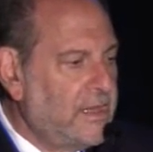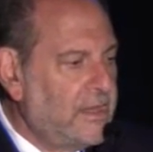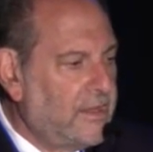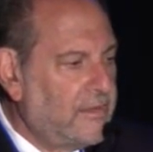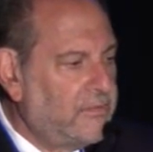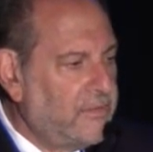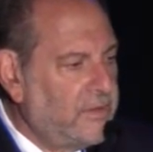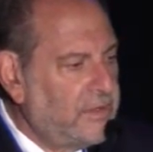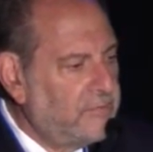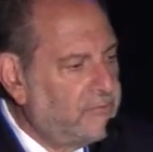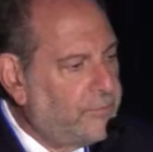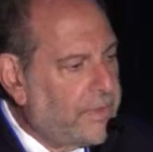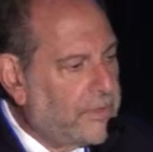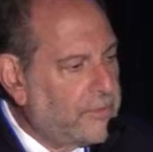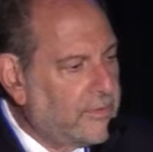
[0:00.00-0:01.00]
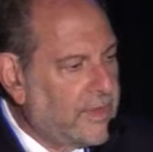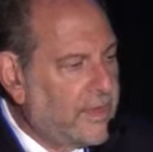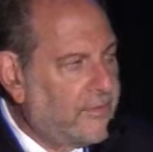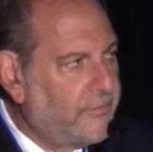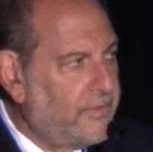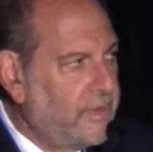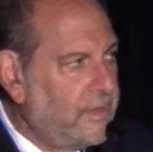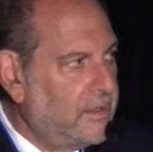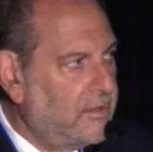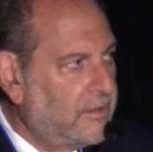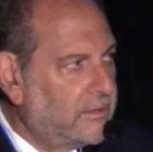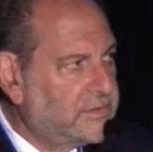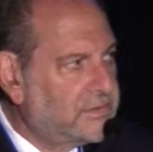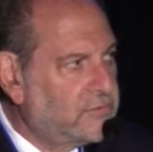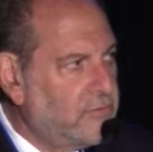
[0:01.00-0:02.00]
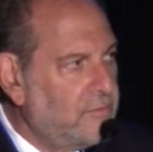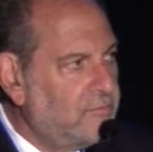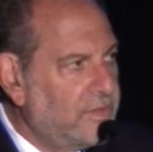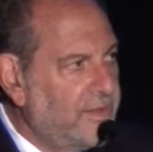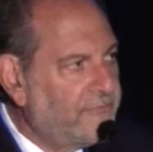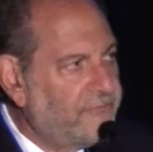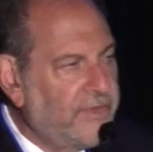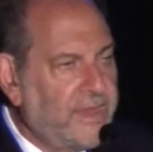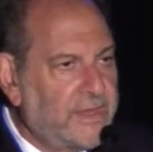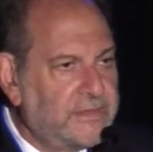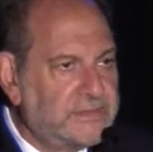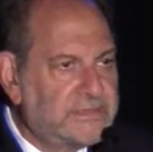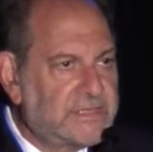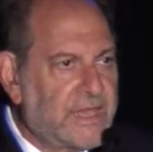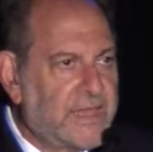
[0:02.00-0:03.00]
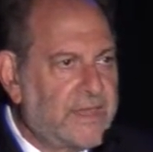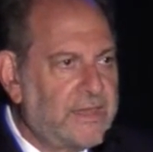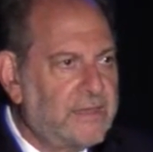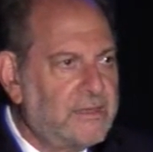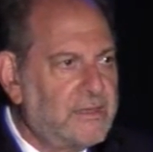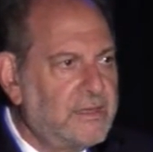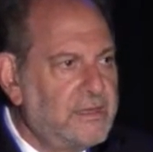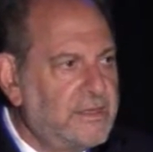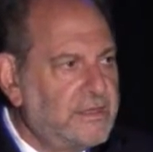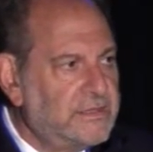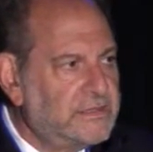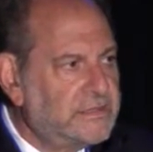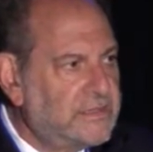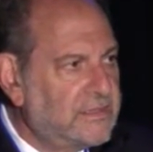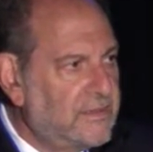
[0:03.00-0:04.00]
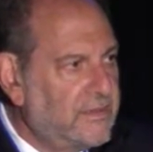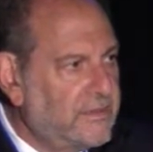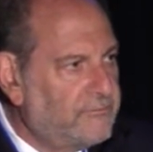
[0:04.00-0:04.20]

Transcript: the bar on the extreme left-hand side is